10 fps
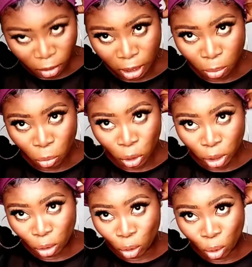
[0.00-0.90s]
I'm going to
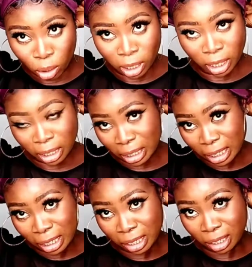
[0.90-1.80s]
tuck it
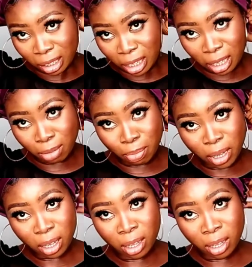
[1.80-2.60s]
in at the back.